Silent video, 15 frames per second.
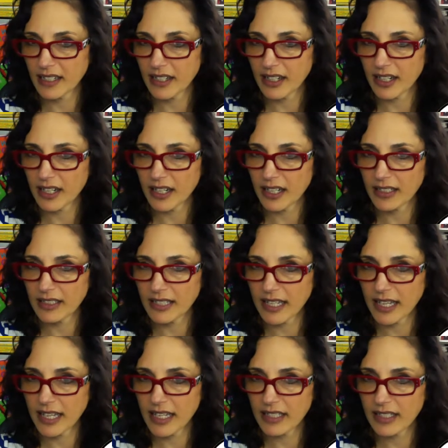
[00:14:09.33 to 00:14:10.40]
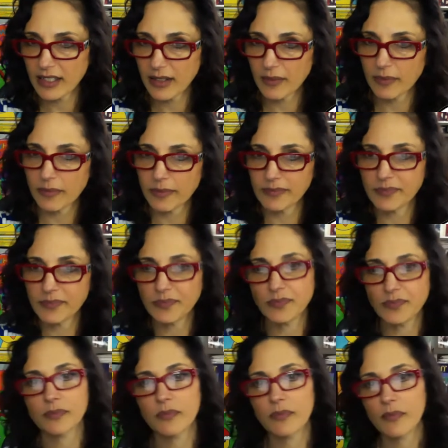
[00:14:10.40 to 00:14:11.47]
It says,
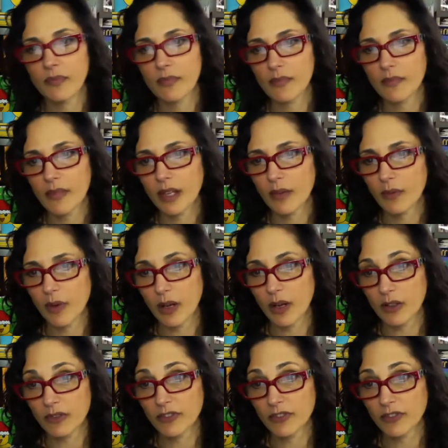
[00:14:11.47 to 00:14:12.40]
well,